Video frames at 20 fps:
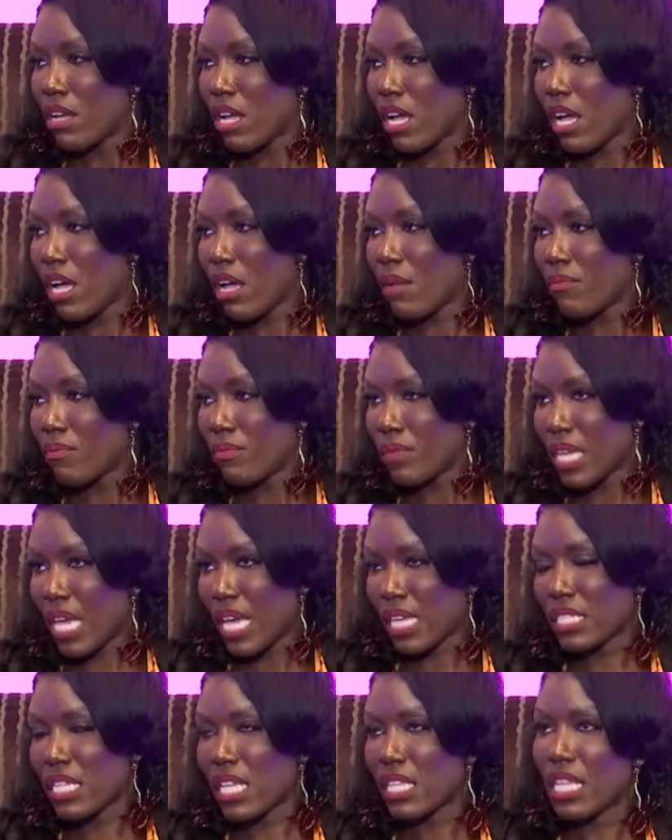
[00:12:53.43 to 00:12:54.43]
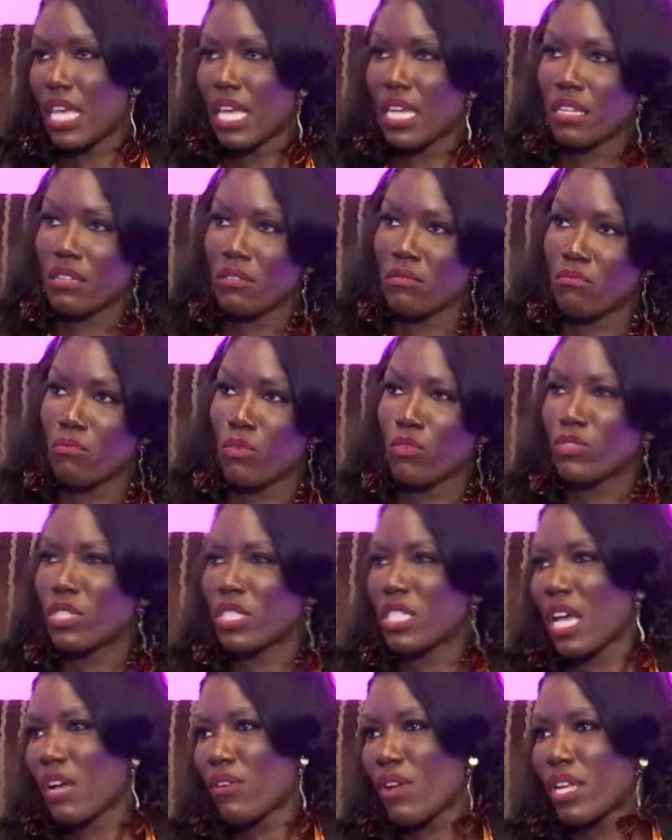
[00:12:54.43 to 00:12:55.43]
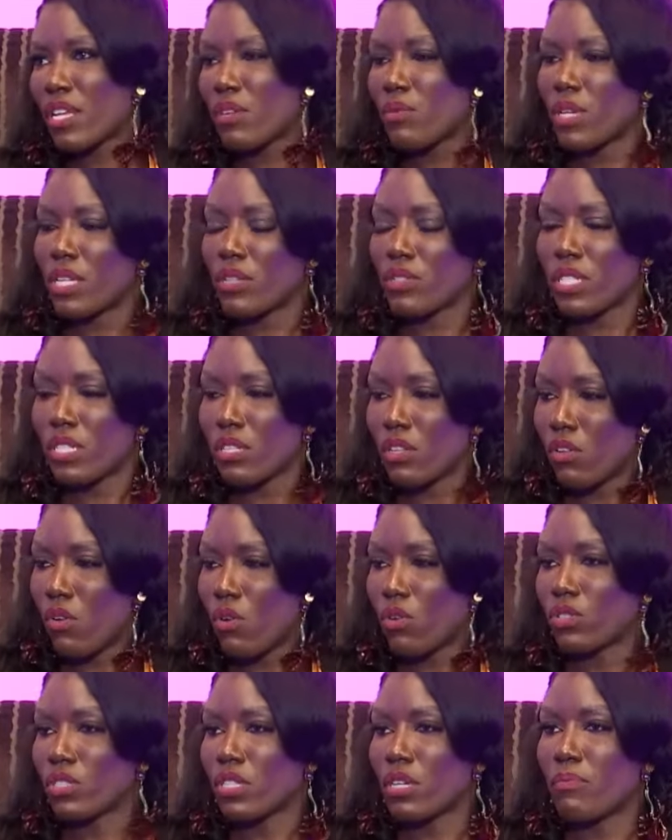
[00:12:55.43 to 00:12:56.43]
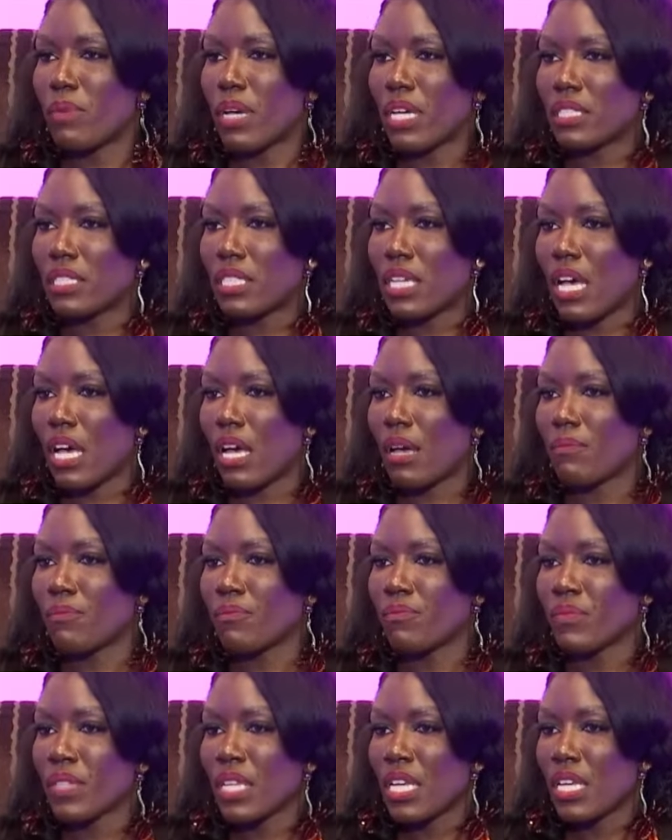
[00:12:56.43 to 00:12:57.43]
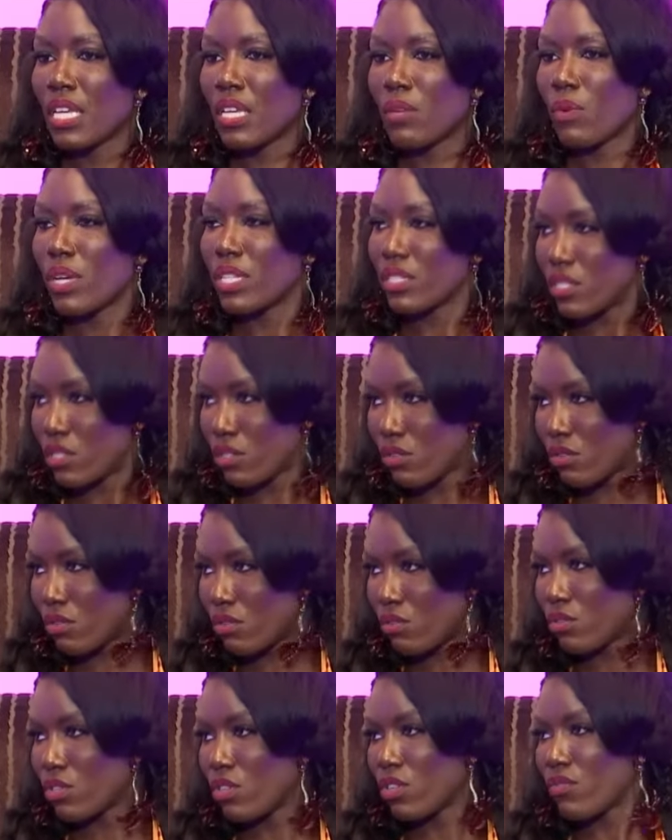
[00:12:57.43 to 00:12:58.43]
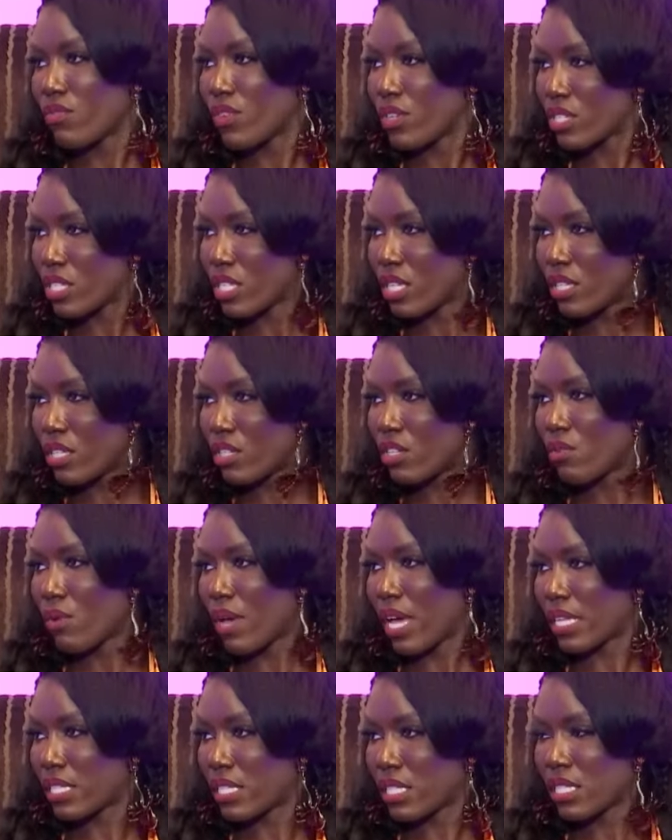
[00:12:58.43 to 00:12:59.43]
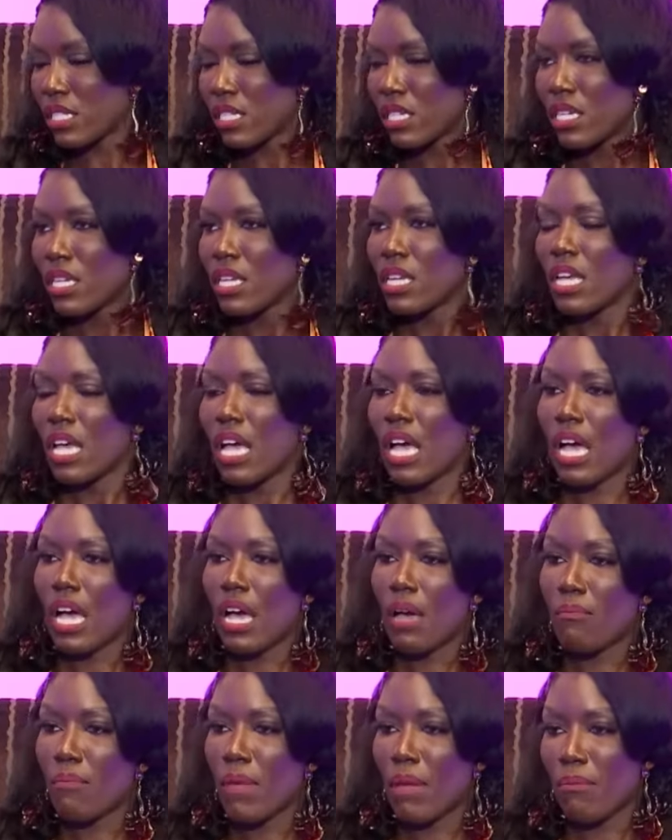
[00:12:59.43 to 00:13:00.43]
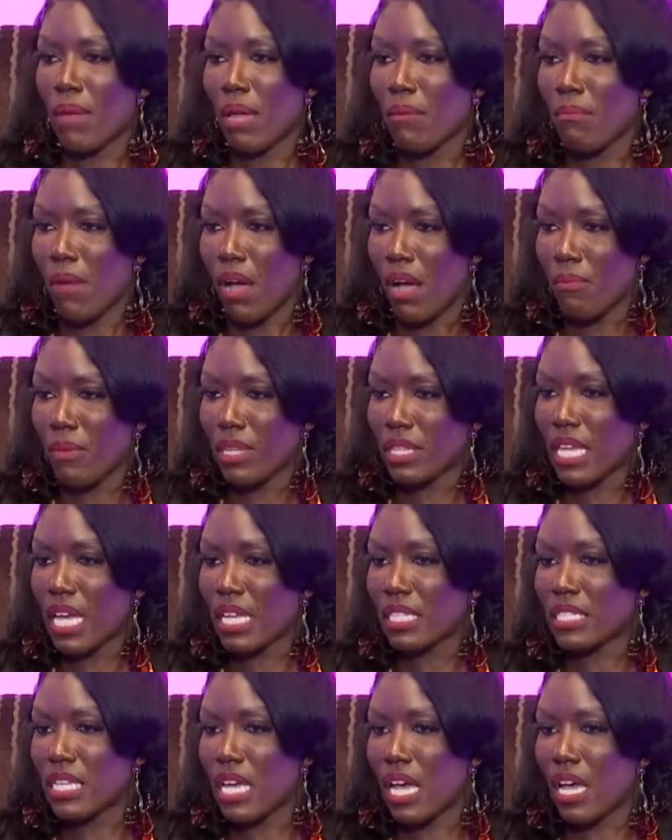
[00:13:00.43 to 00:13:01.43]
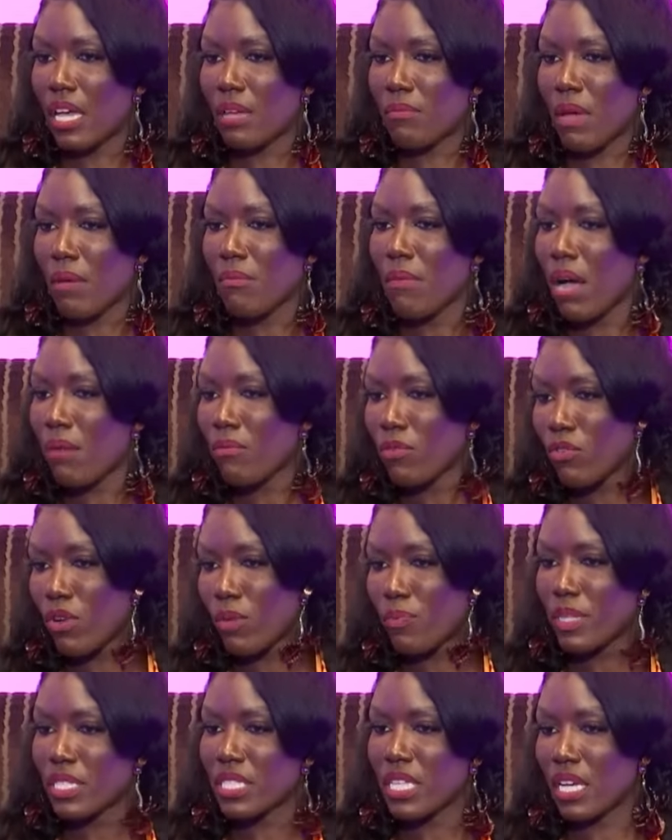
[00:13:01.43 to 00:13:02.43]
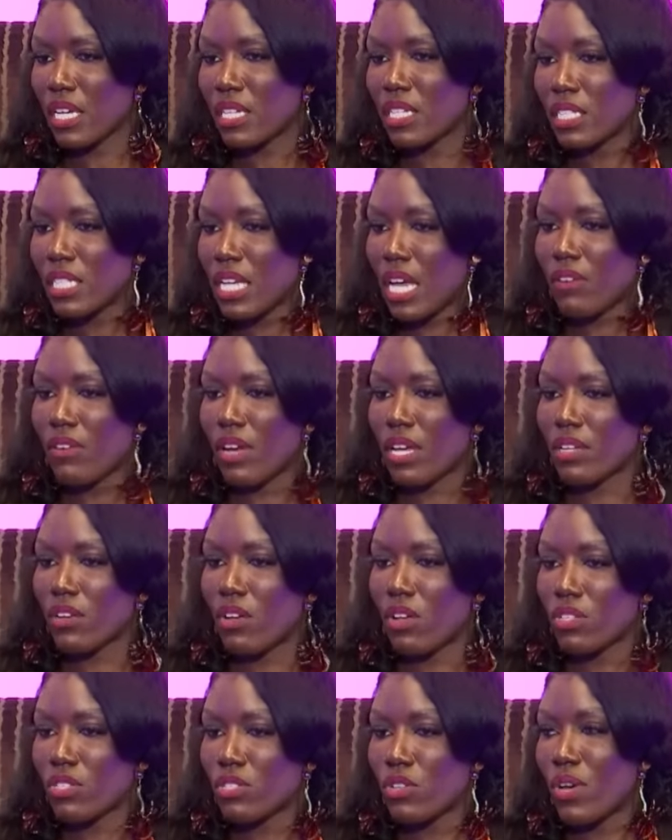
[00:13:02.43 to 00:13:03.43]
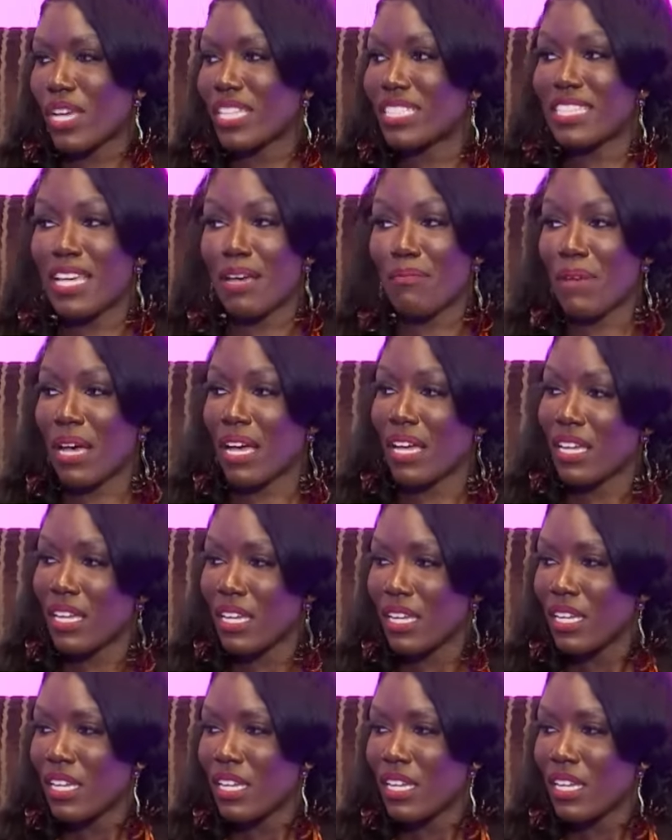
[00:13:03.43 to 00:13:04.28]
Inzima, um, okay. Yes, and then moved to Takoradi when he was a little older, but um, he went to university in the U.S. Okay uh, met mom at that time. My mom grew up in Sekondi-Takoradi also in Tema.